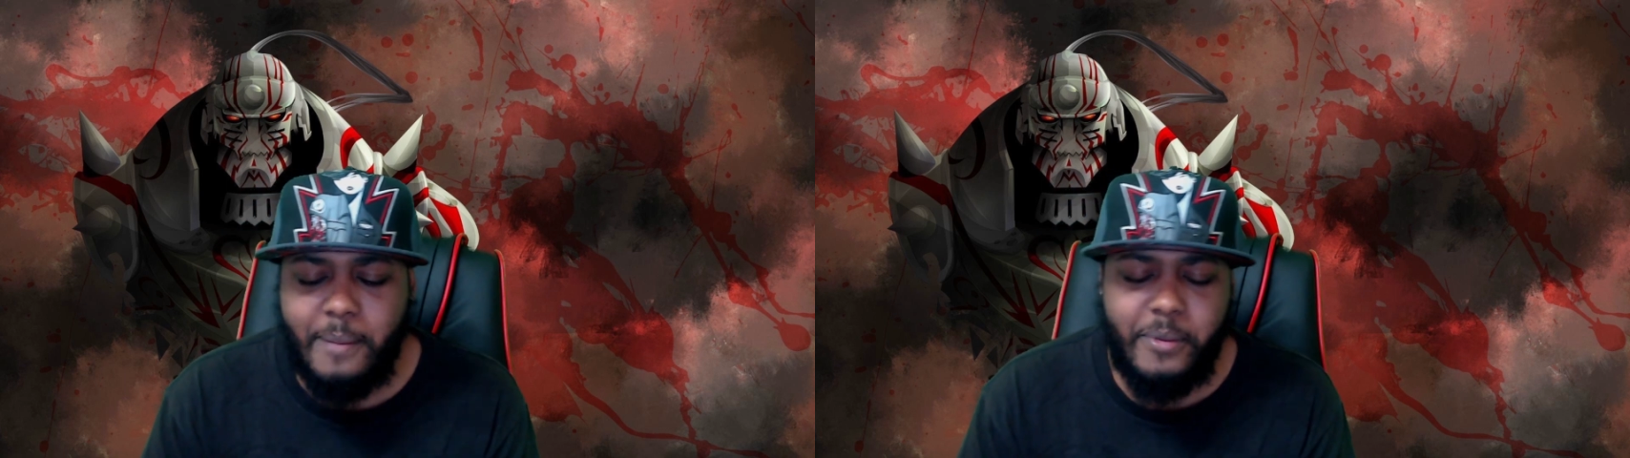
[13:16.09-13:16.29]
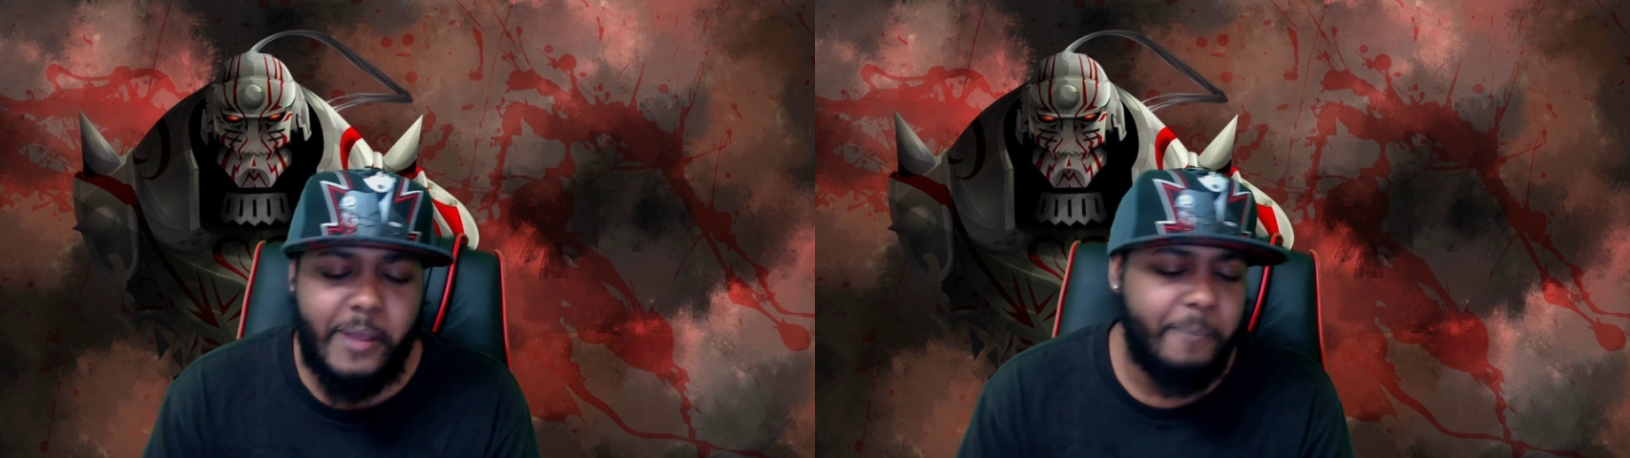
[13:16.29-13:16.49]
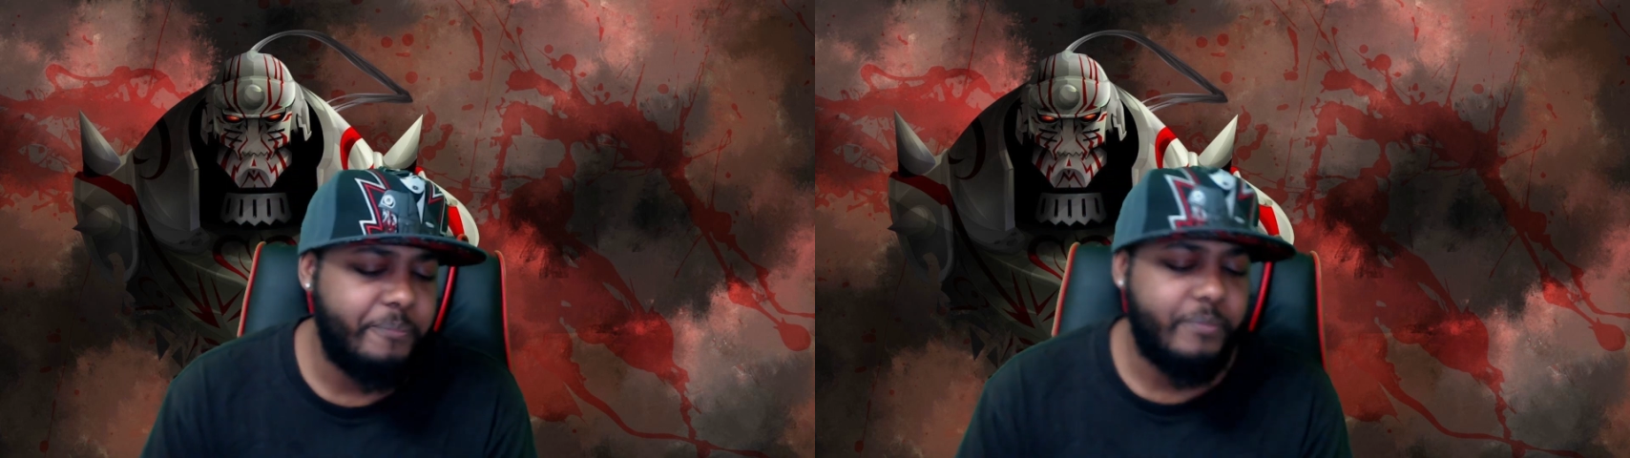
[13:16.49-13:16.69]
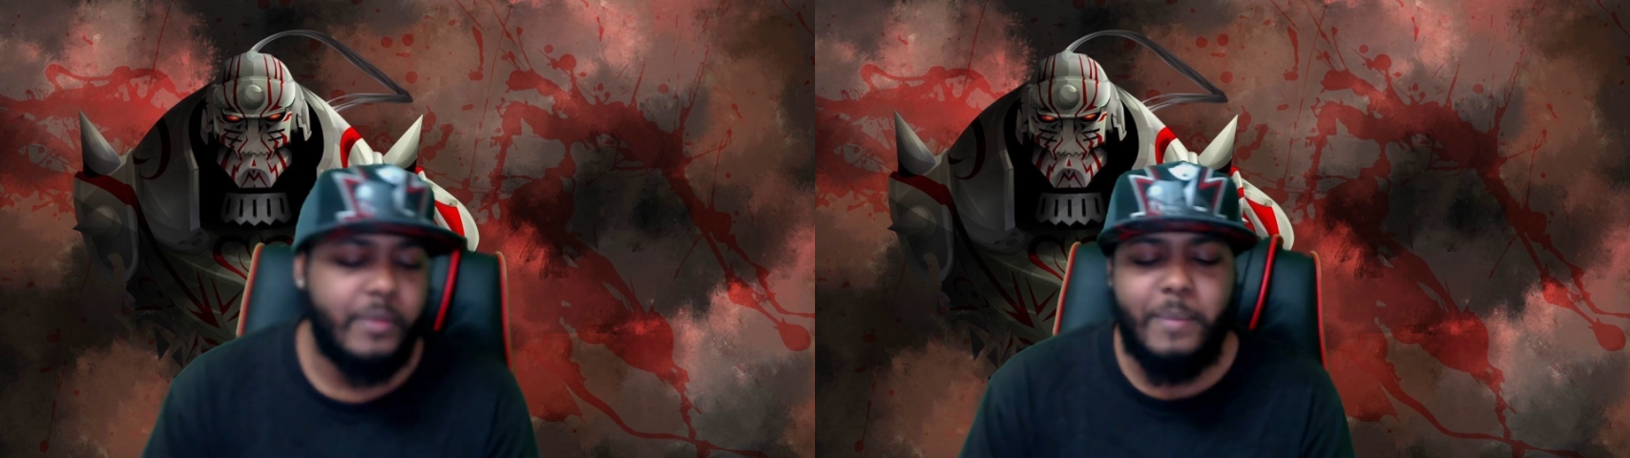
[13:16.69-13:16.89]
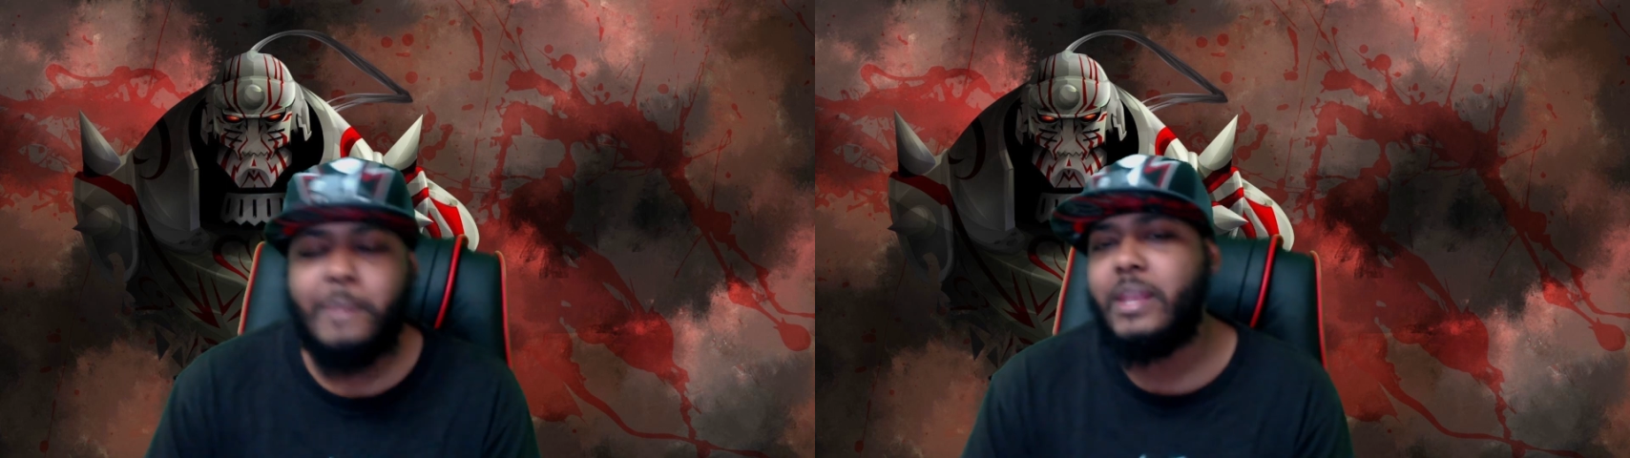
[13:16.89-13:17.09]
But
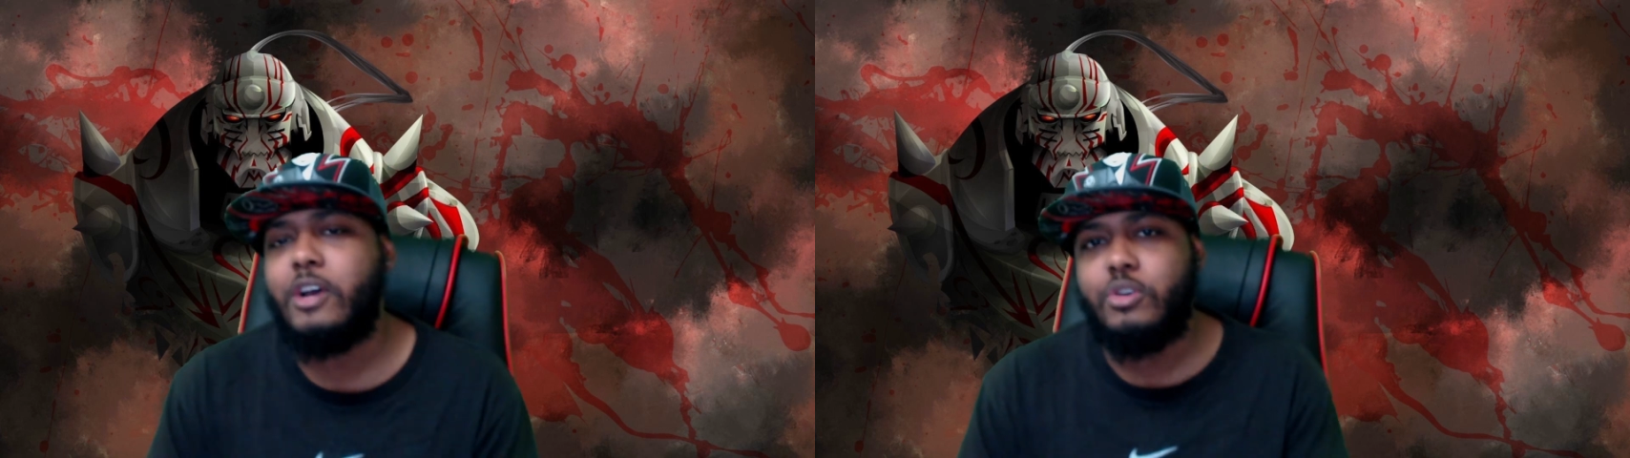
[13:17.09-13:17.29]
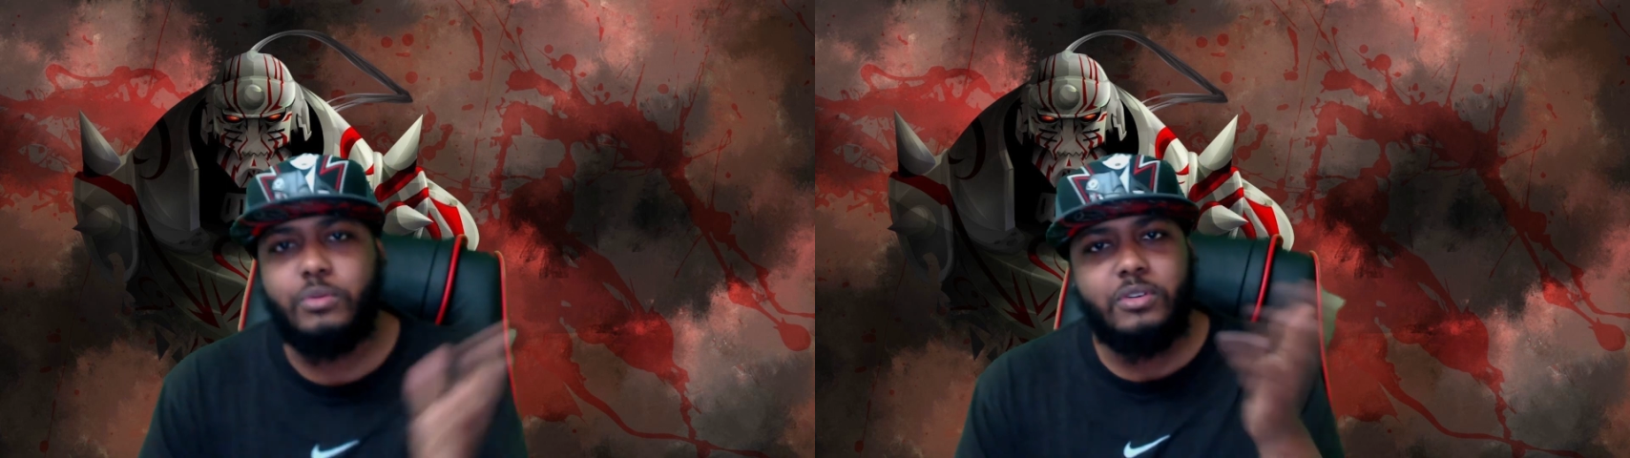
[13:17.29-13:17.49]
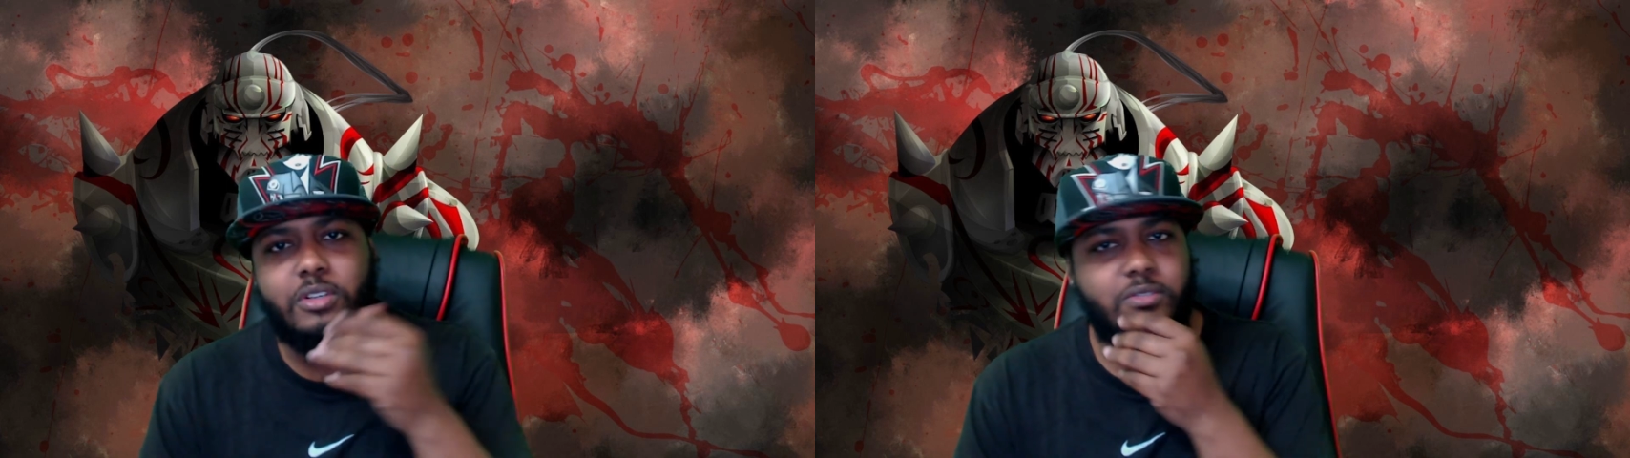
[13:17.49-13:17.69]
maybe they'll